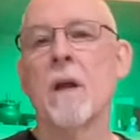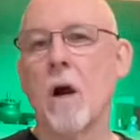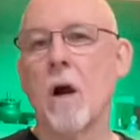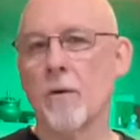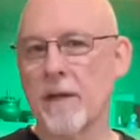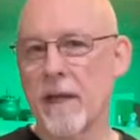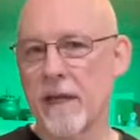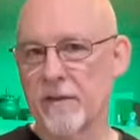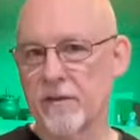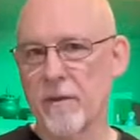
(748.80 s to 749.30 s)

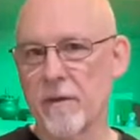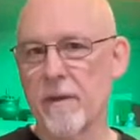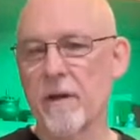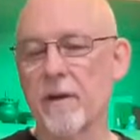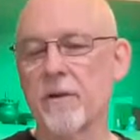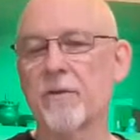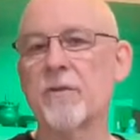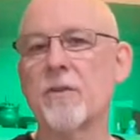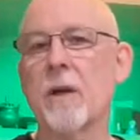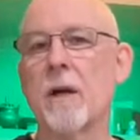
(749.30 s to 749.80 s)
Okay, so
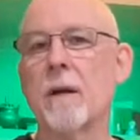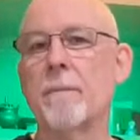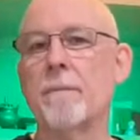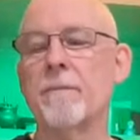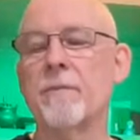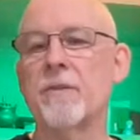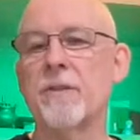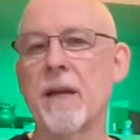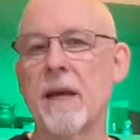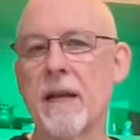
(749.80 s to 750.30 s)
there's
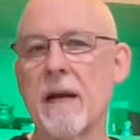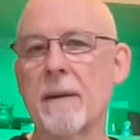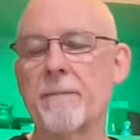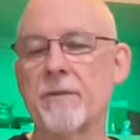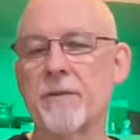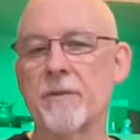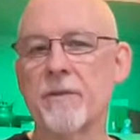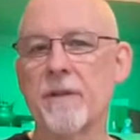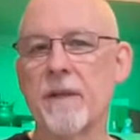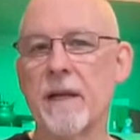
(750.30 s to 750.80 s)
some
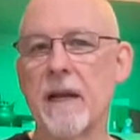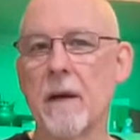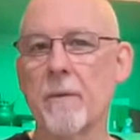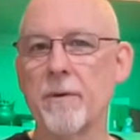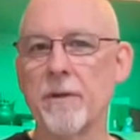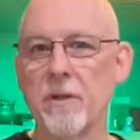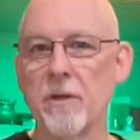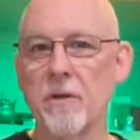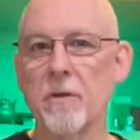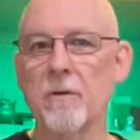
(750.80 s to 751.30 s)
setups that I
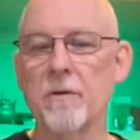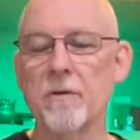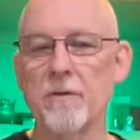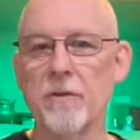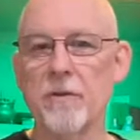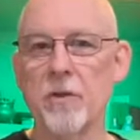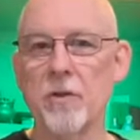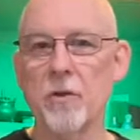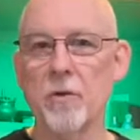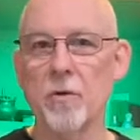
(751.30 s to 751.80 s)
would
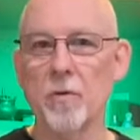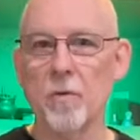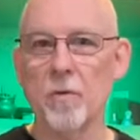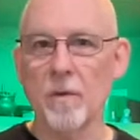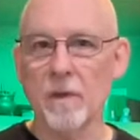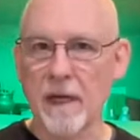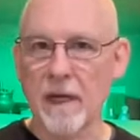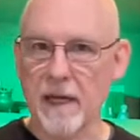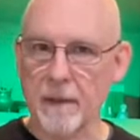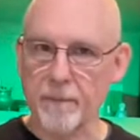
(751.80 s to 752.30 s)
use
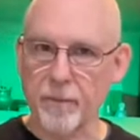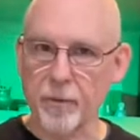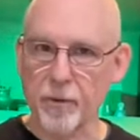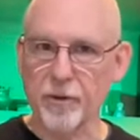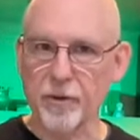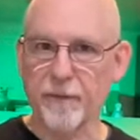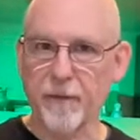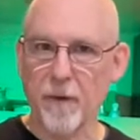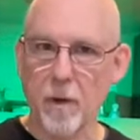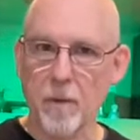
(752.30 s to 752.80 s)
to kind of
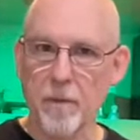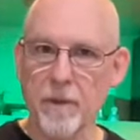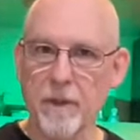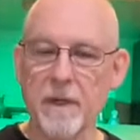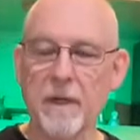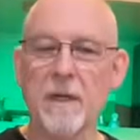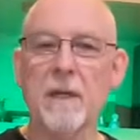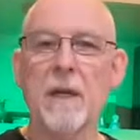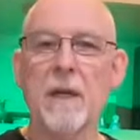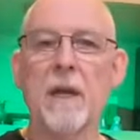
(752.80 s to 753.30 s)
push
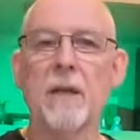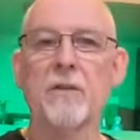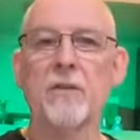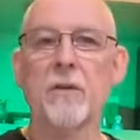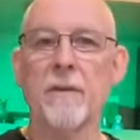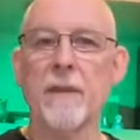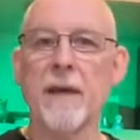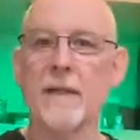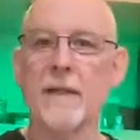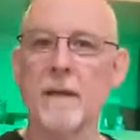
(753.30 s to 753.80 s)
forward
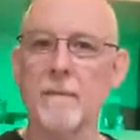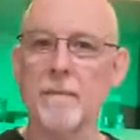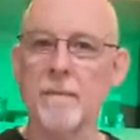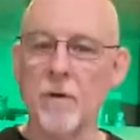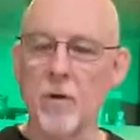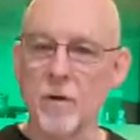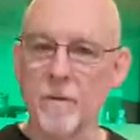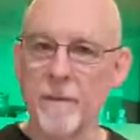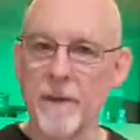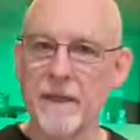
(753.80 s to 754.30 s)
so that the
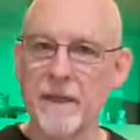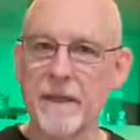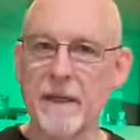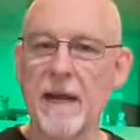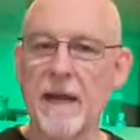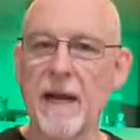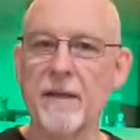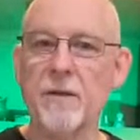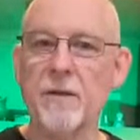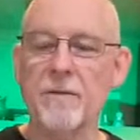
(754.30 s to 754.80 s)
movement
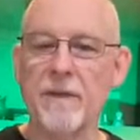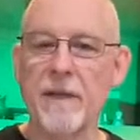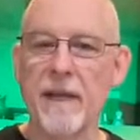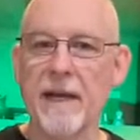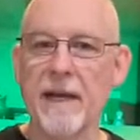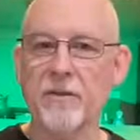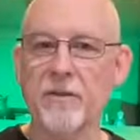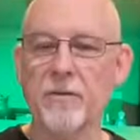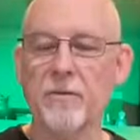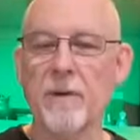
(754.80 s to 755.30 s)
and how you
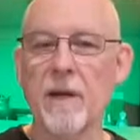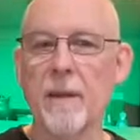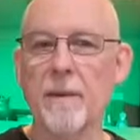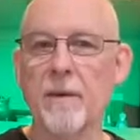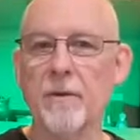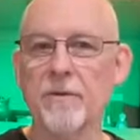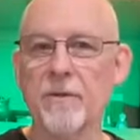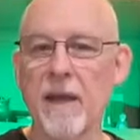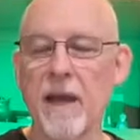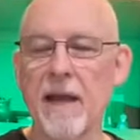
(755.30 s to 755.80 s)
dance around
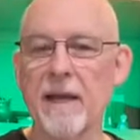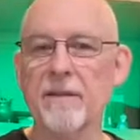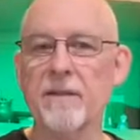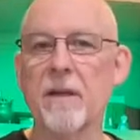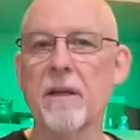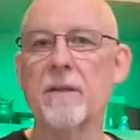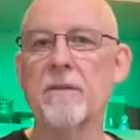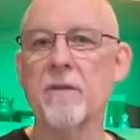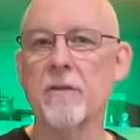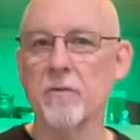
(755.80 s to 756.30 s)
those
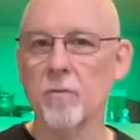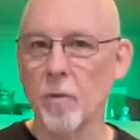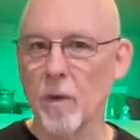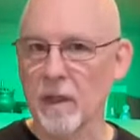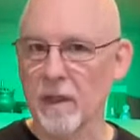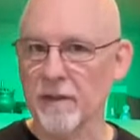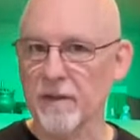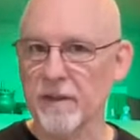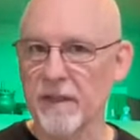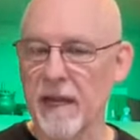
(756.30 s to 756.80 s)
accents is
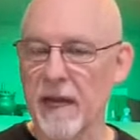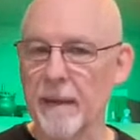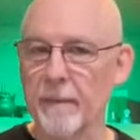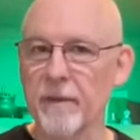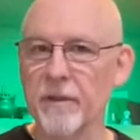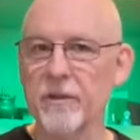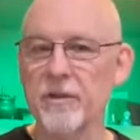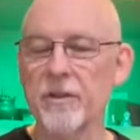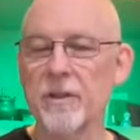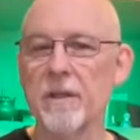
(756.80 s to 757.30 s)
well
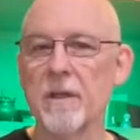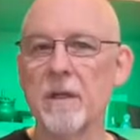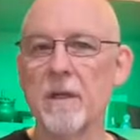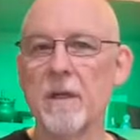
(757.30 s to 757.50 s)
established.